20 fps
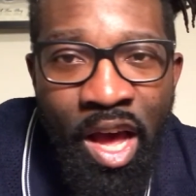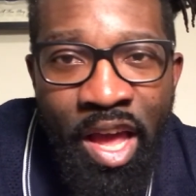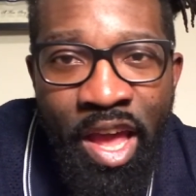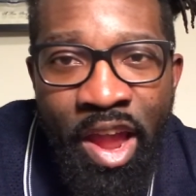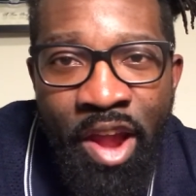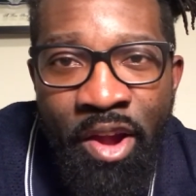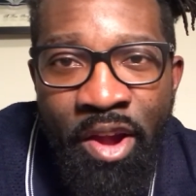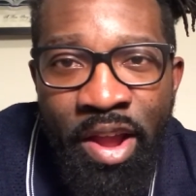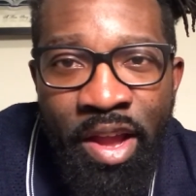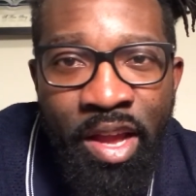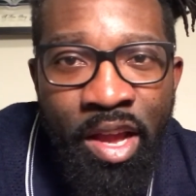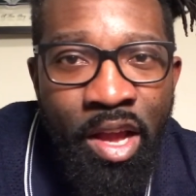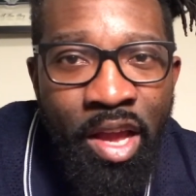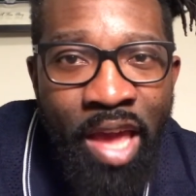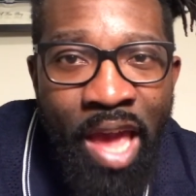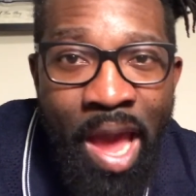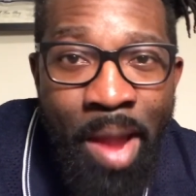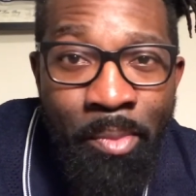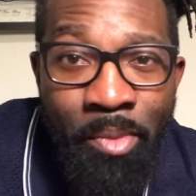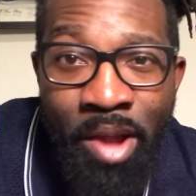Eric,
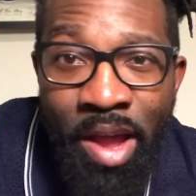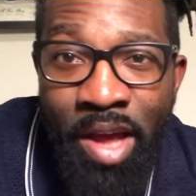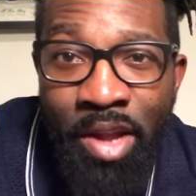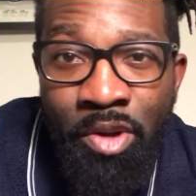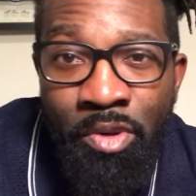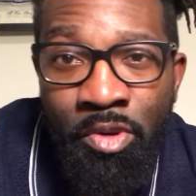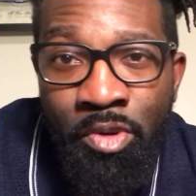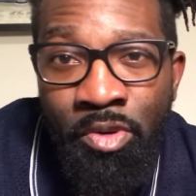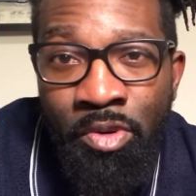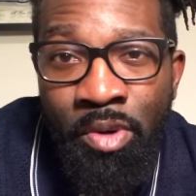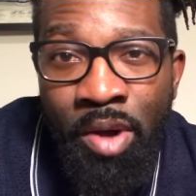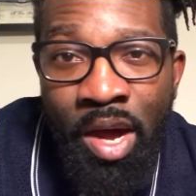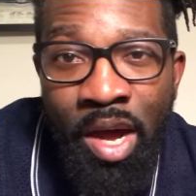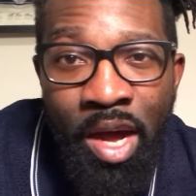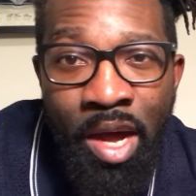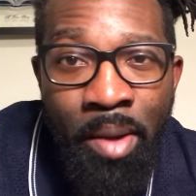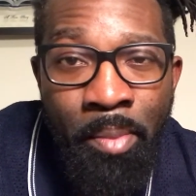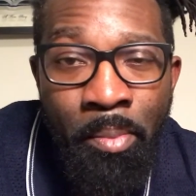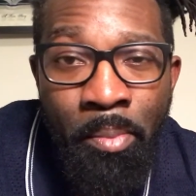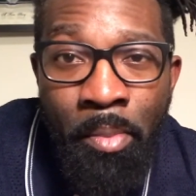Camrad, who
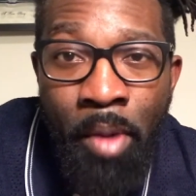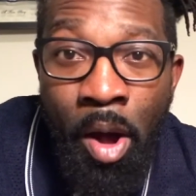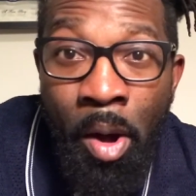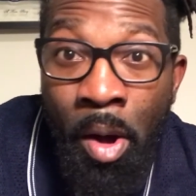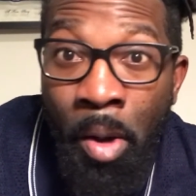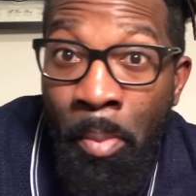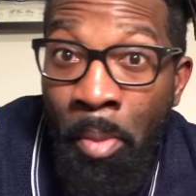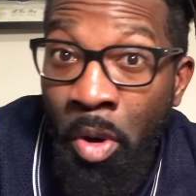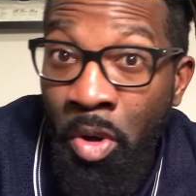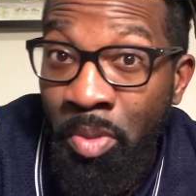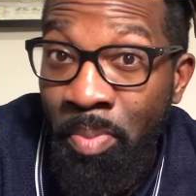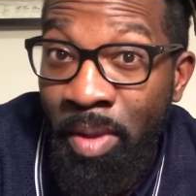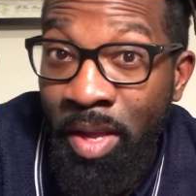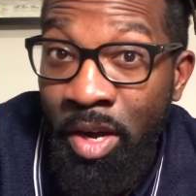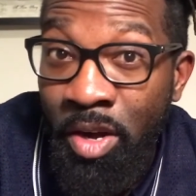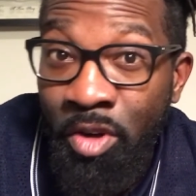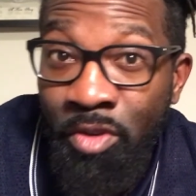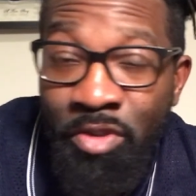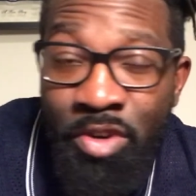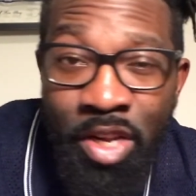all both made
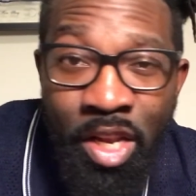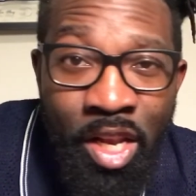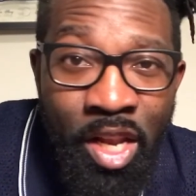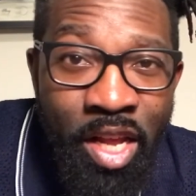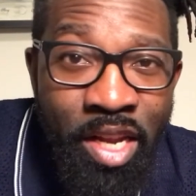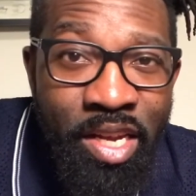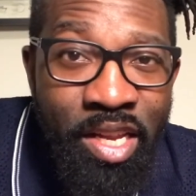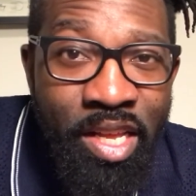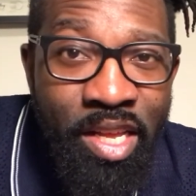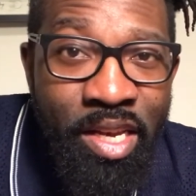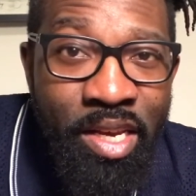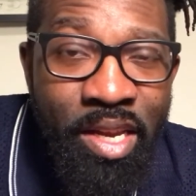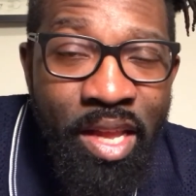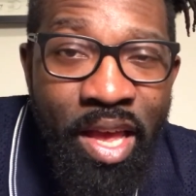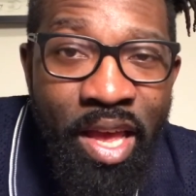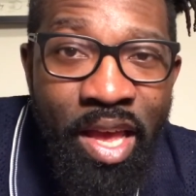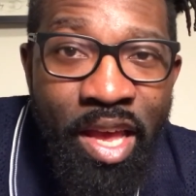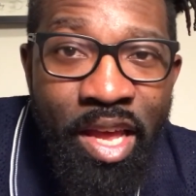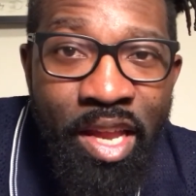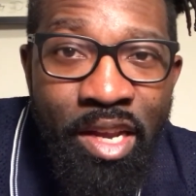it over to London
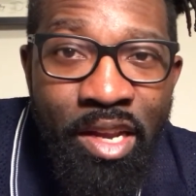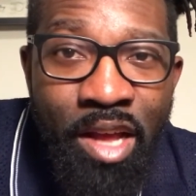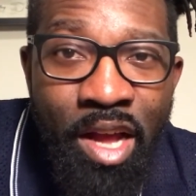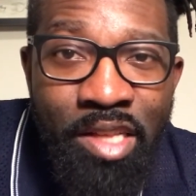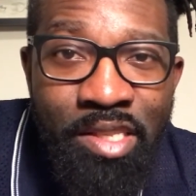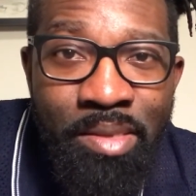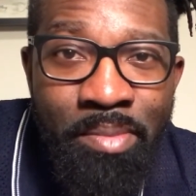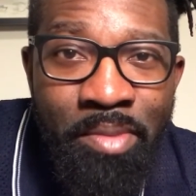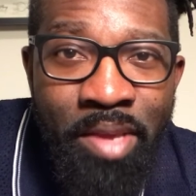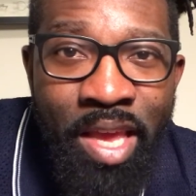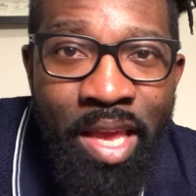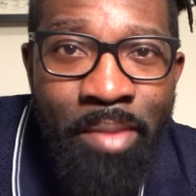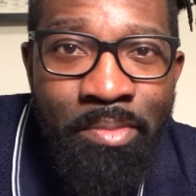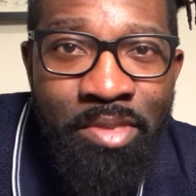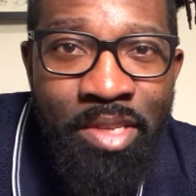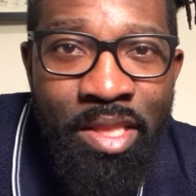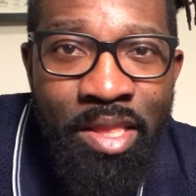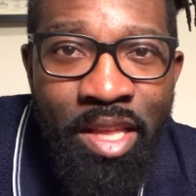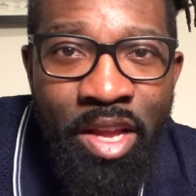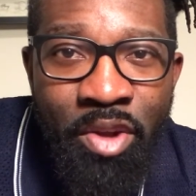and got some
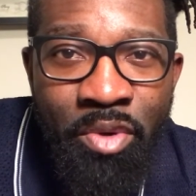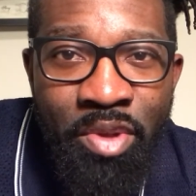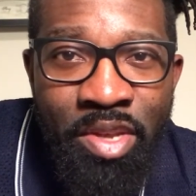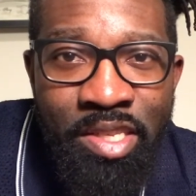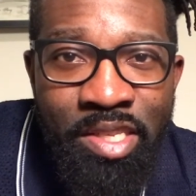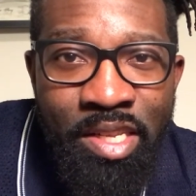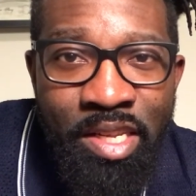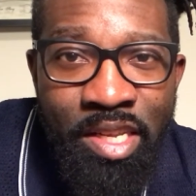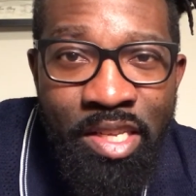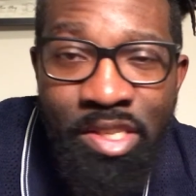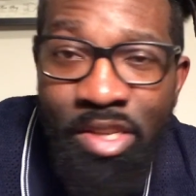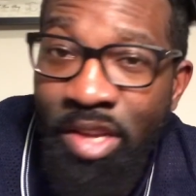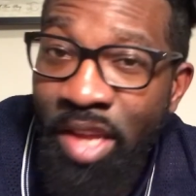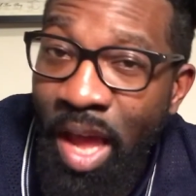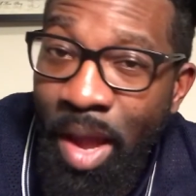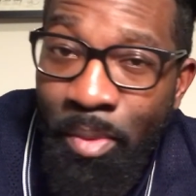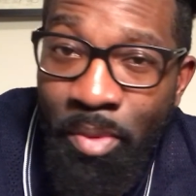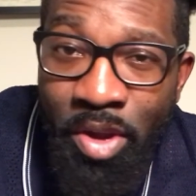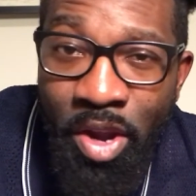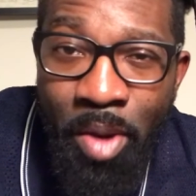games in there recently. So
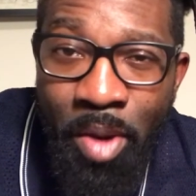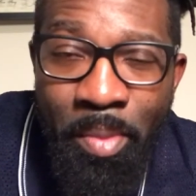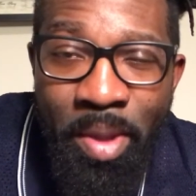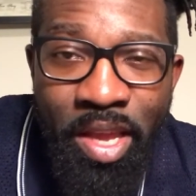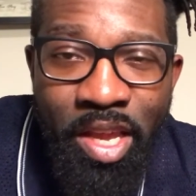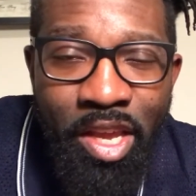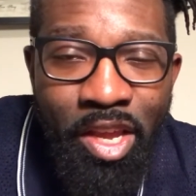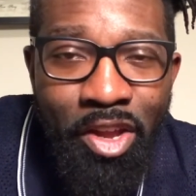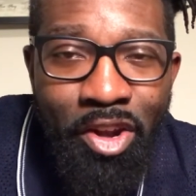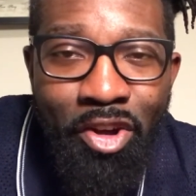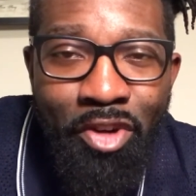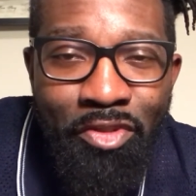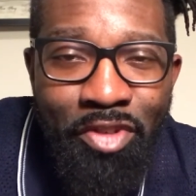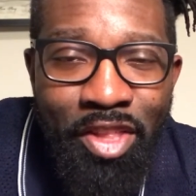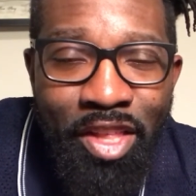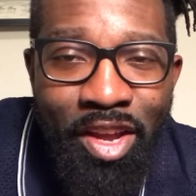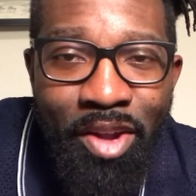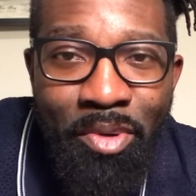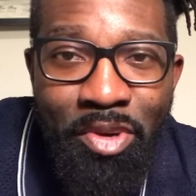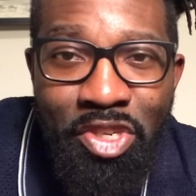yeah, we are making it over
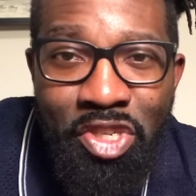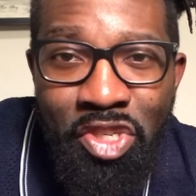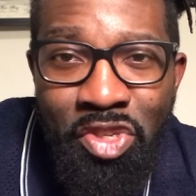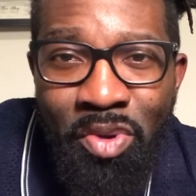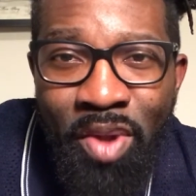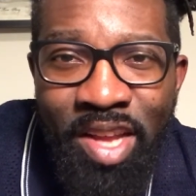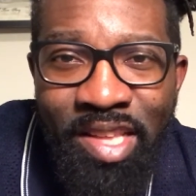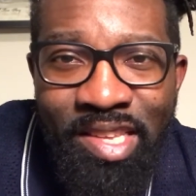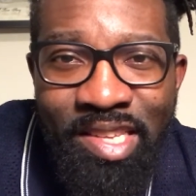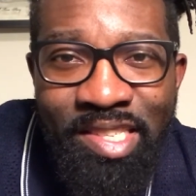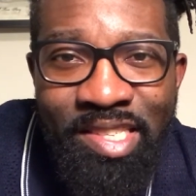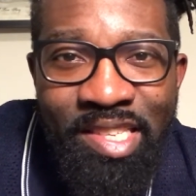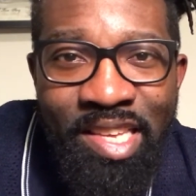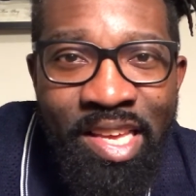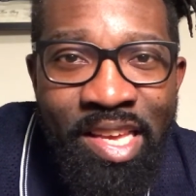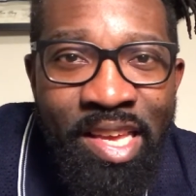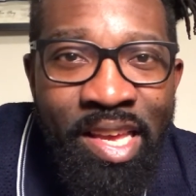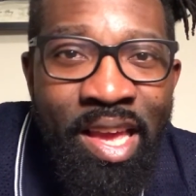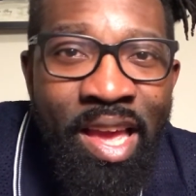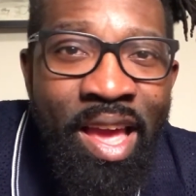there, which is great to
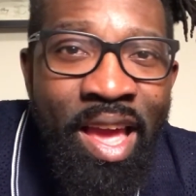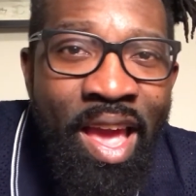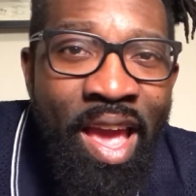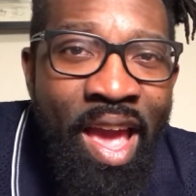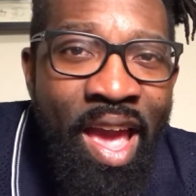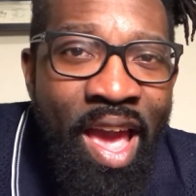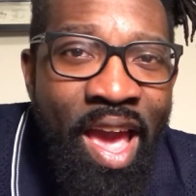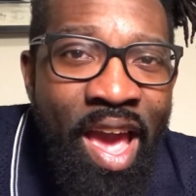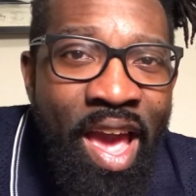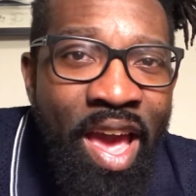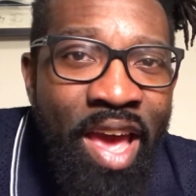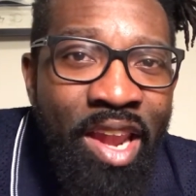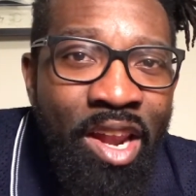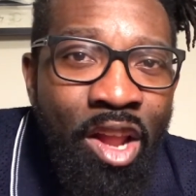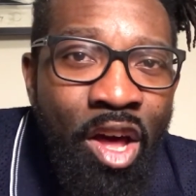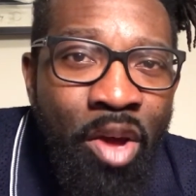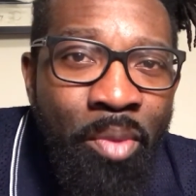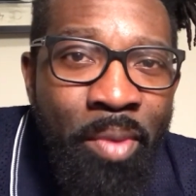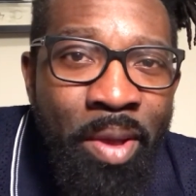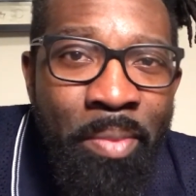see, and
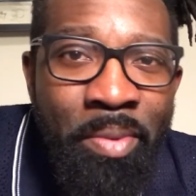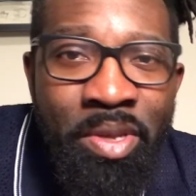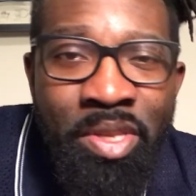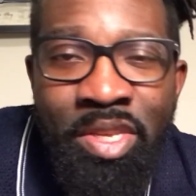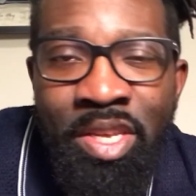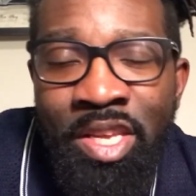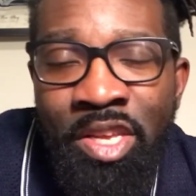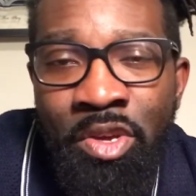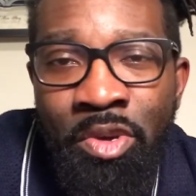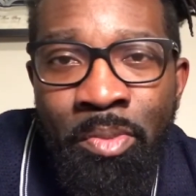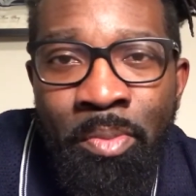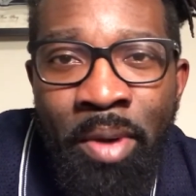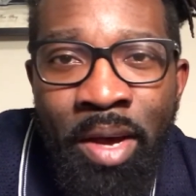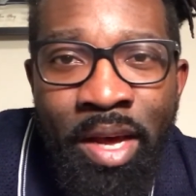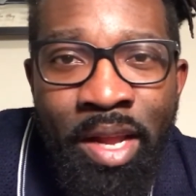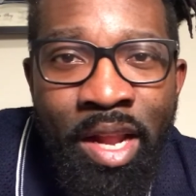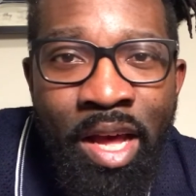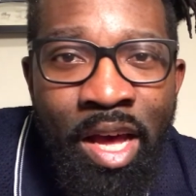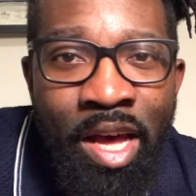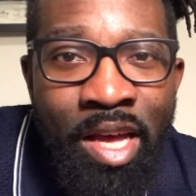long may it continue.
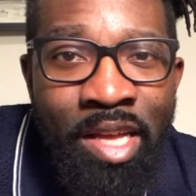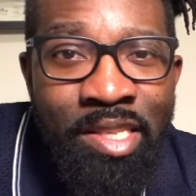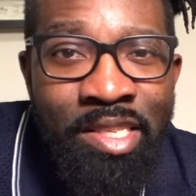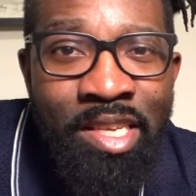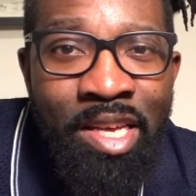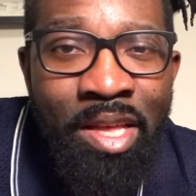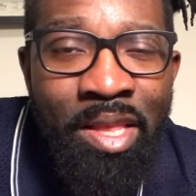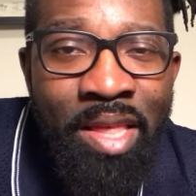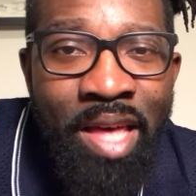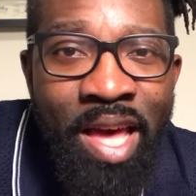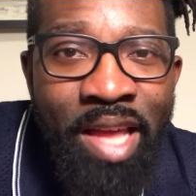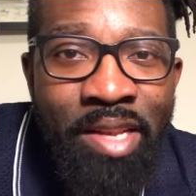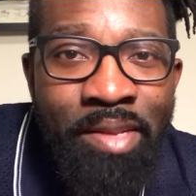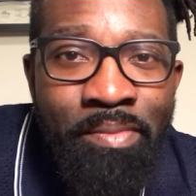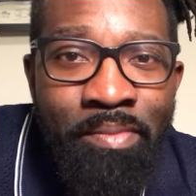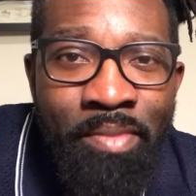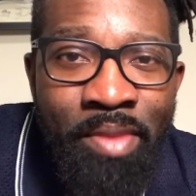But until then,